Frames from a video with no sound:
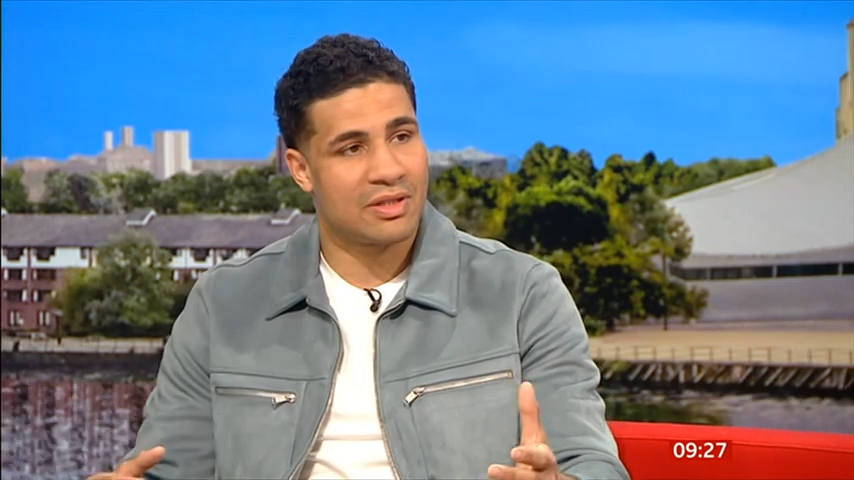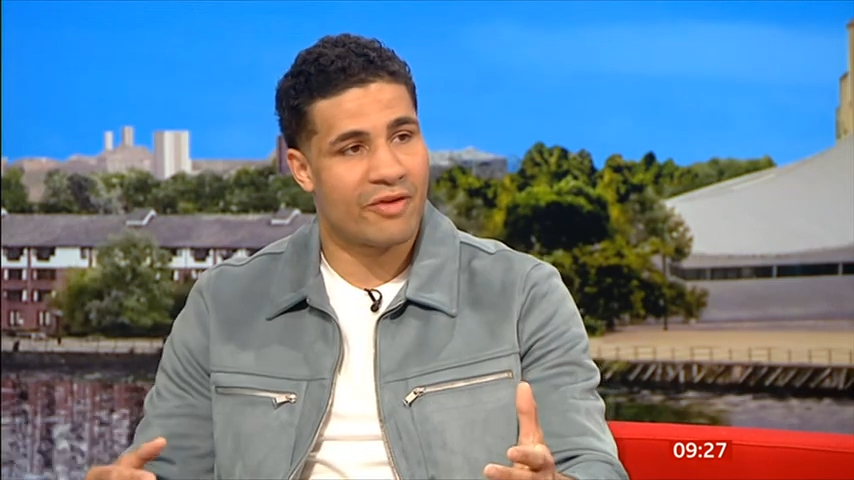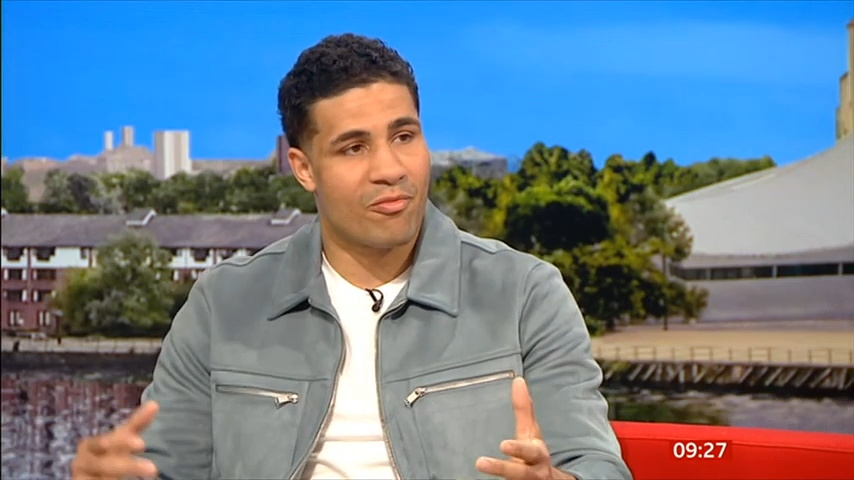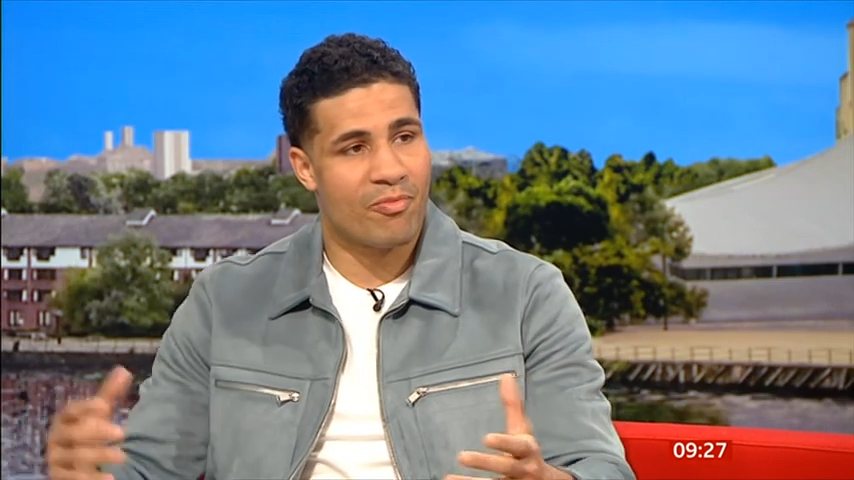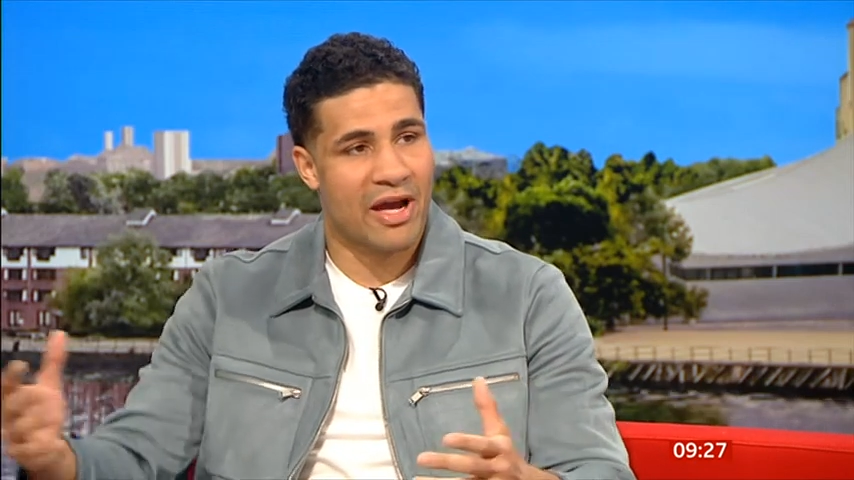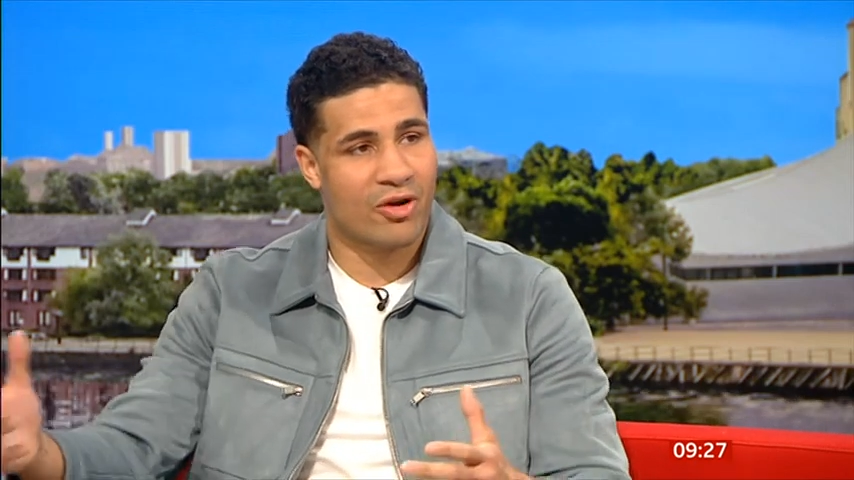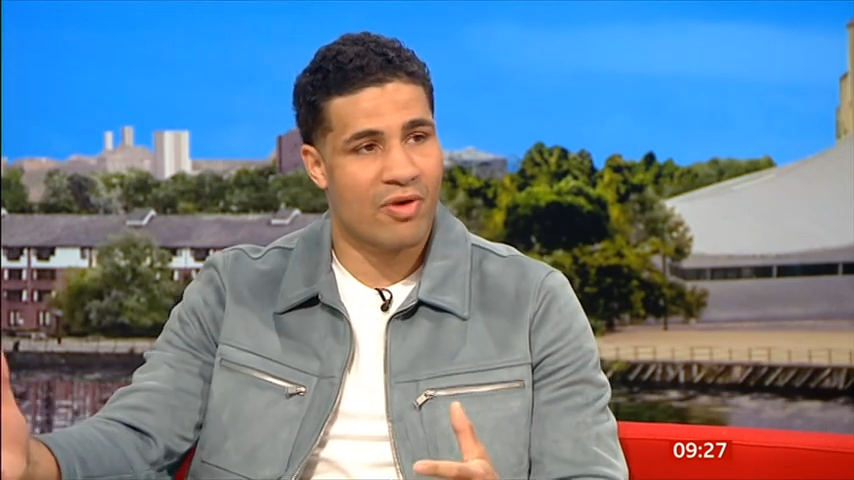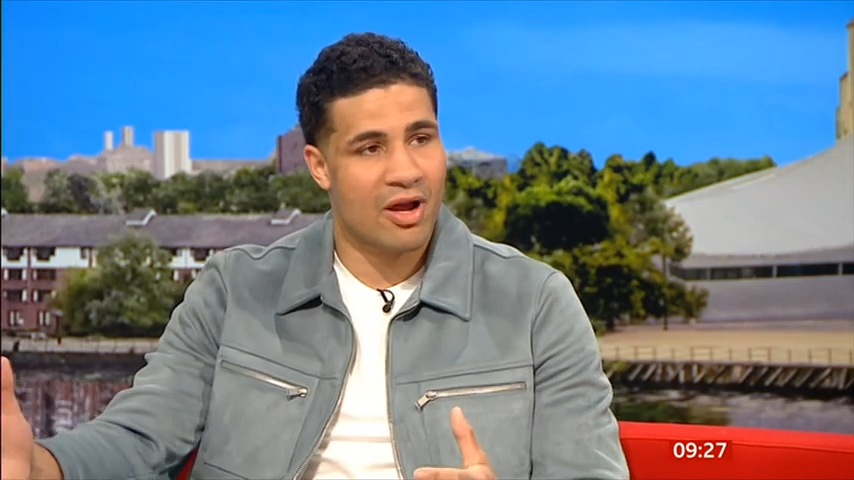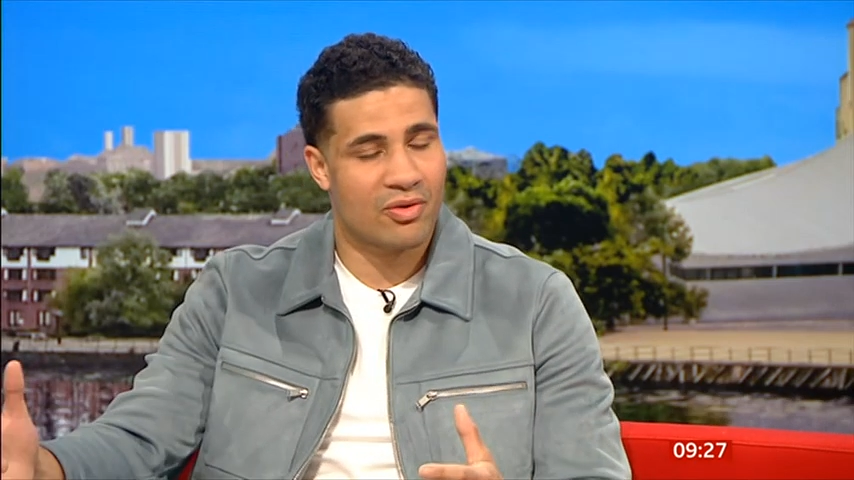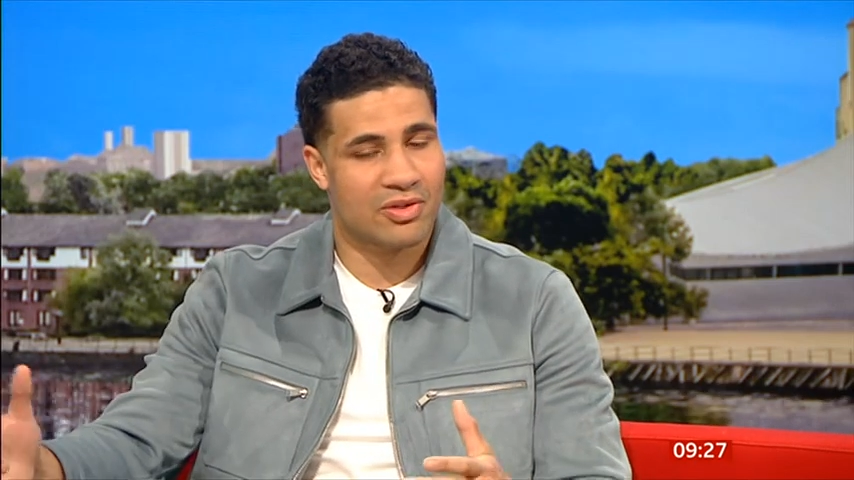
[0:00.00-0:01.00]
different
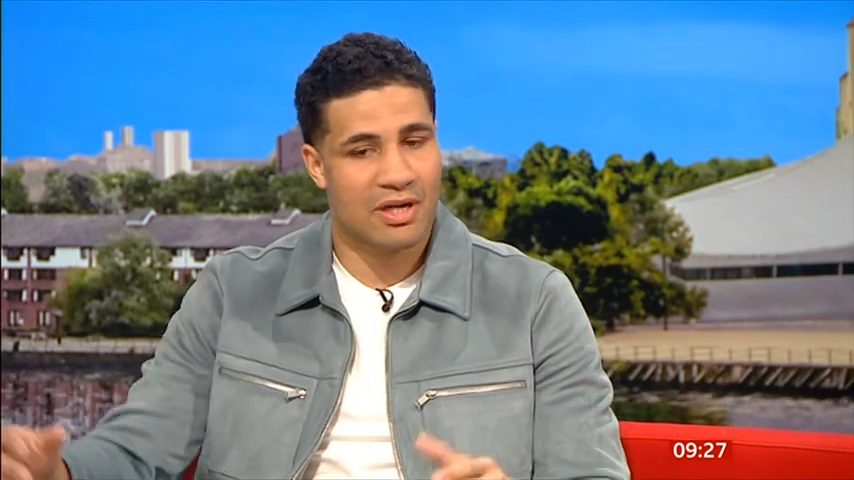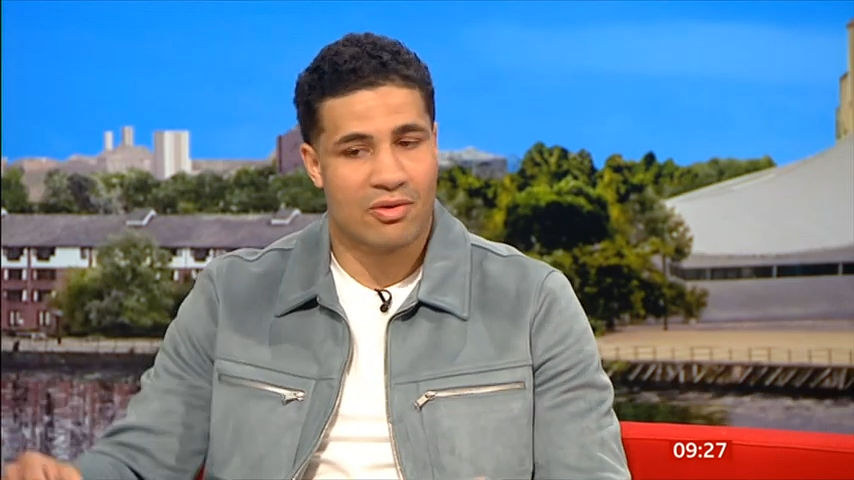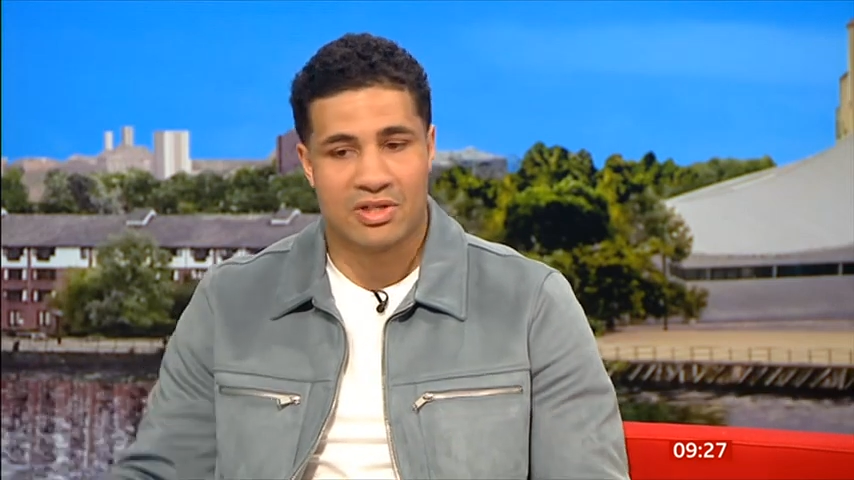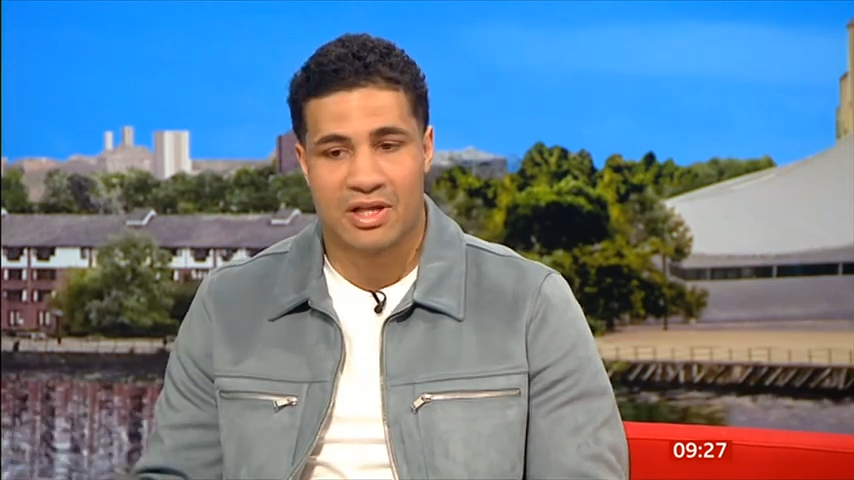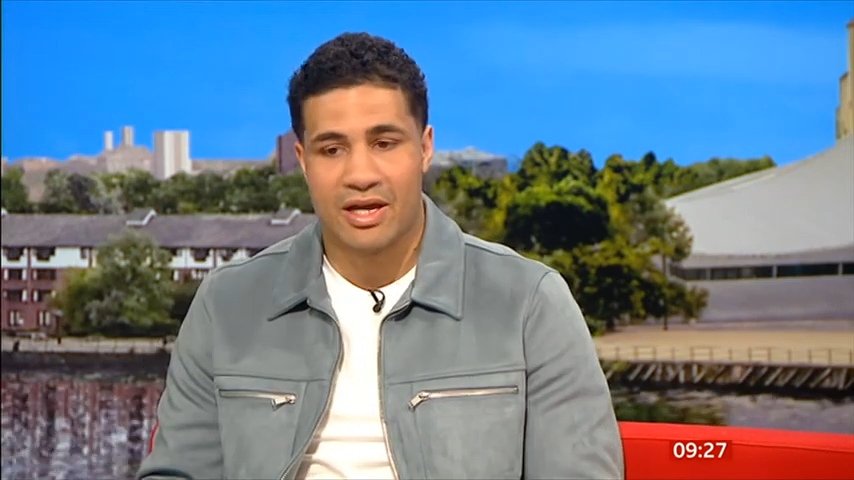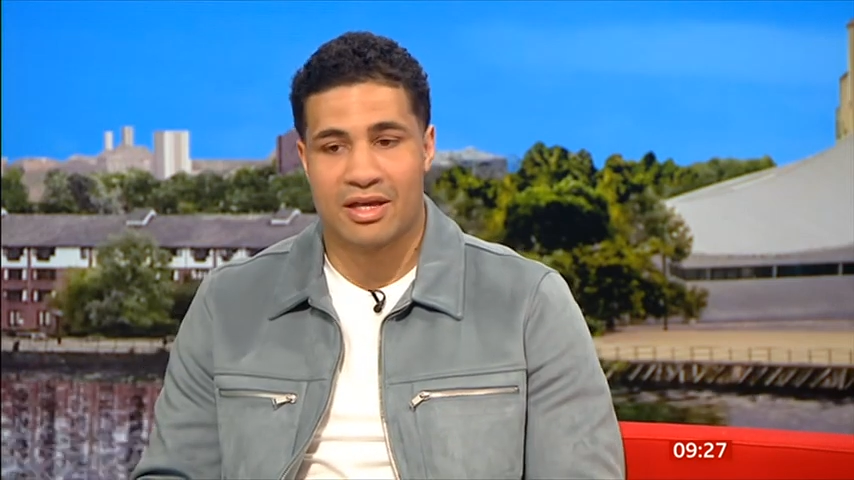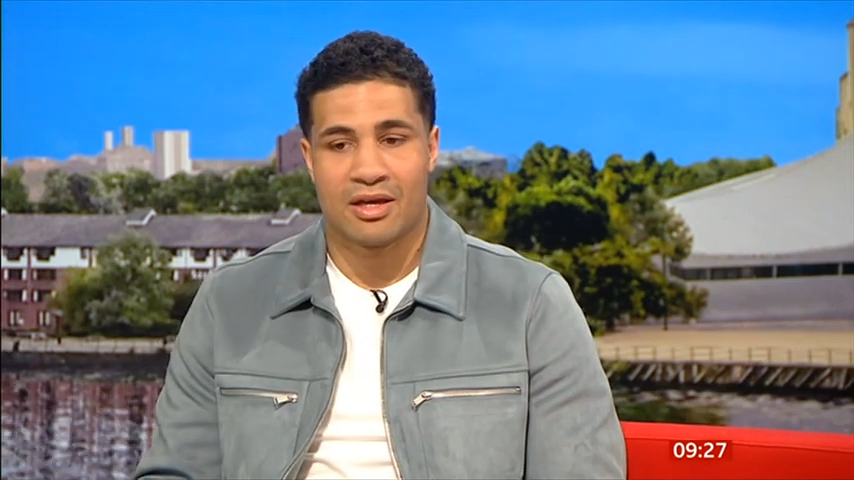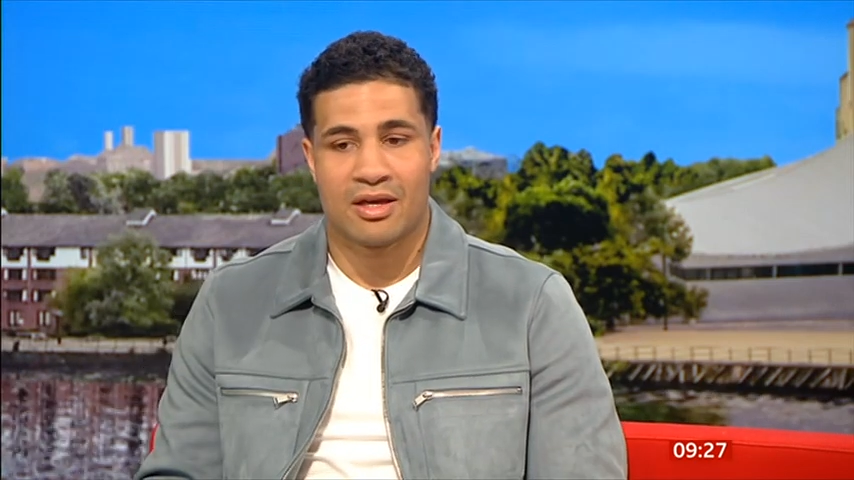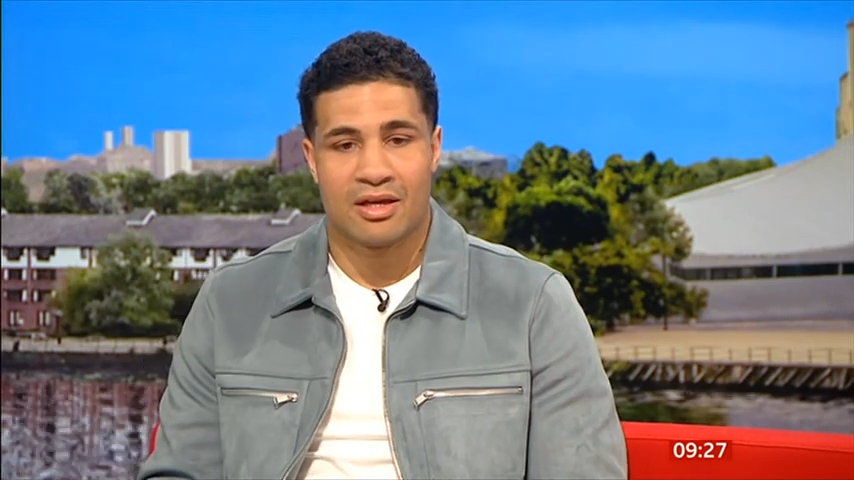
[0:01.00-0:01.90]
backgrounds, and I was like,